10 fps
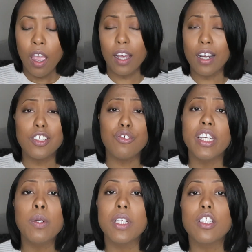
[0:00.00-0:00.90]
and I just
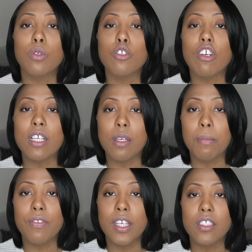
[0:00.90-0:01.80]
really wanted to address
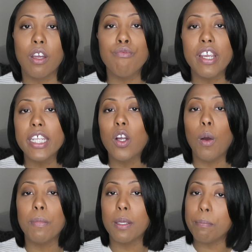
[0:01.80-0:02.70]
some of the things that are really
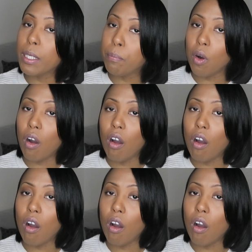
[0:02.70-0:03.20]
common that people